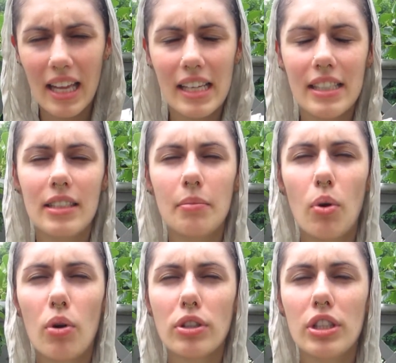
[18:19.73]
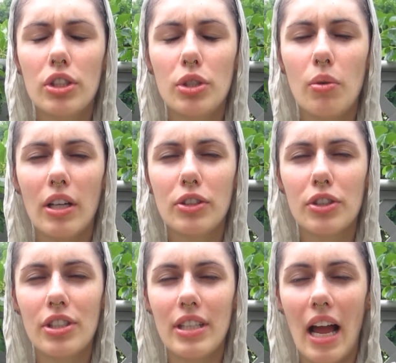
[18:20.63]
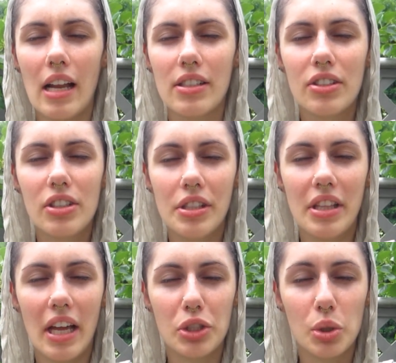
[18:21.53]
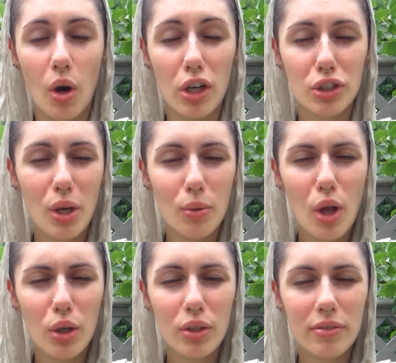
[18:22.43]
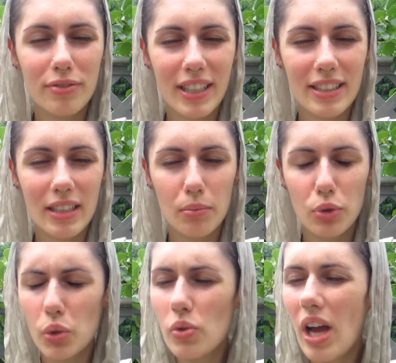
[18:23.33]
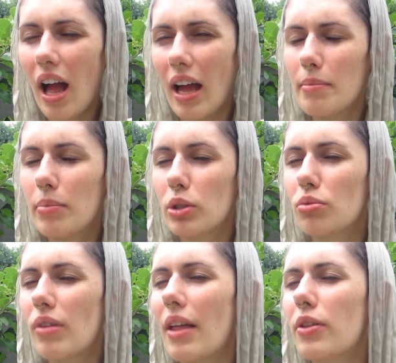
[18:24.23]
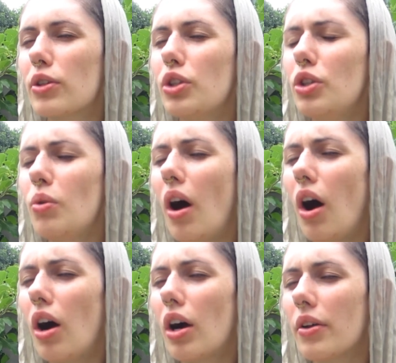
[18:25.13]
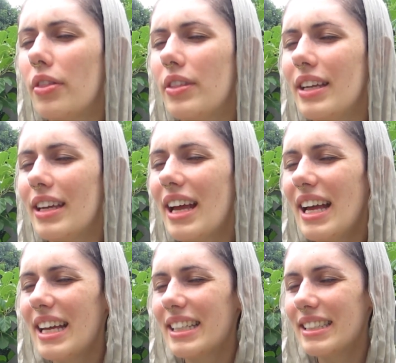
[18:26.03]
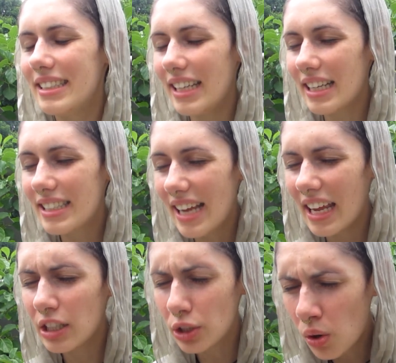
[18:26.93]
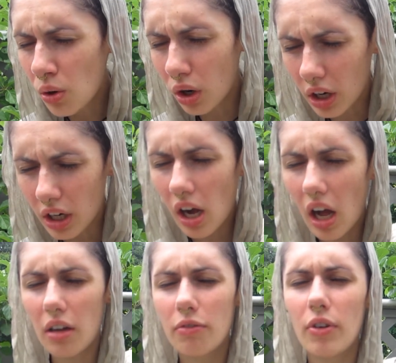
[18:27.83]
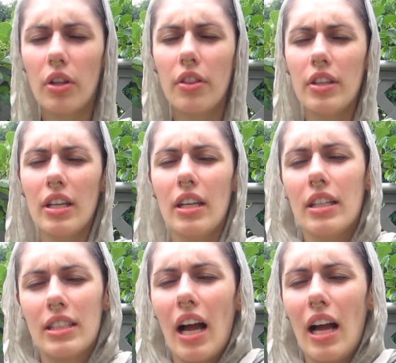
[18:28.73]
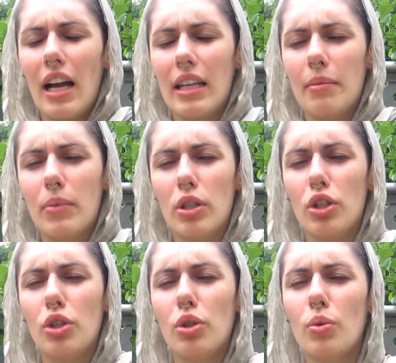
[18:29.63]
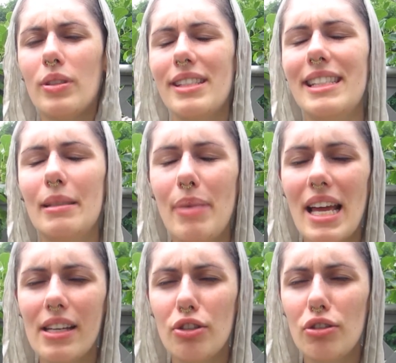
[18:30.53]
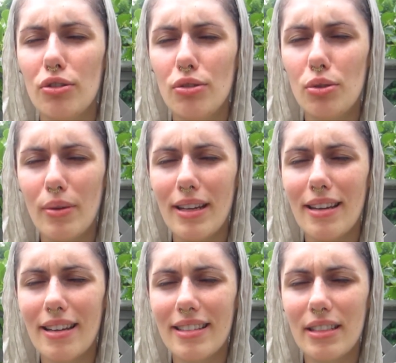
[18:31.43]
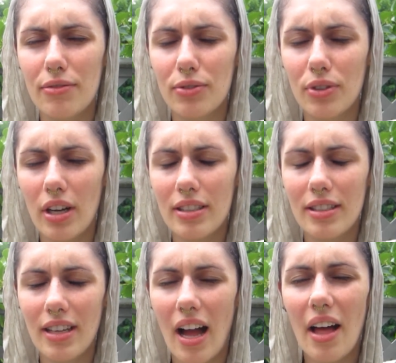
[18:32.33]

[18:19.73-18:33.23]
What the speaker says: It is important to understand that you are no longer victim to time, but rather you are the dictator of the time you spend doing different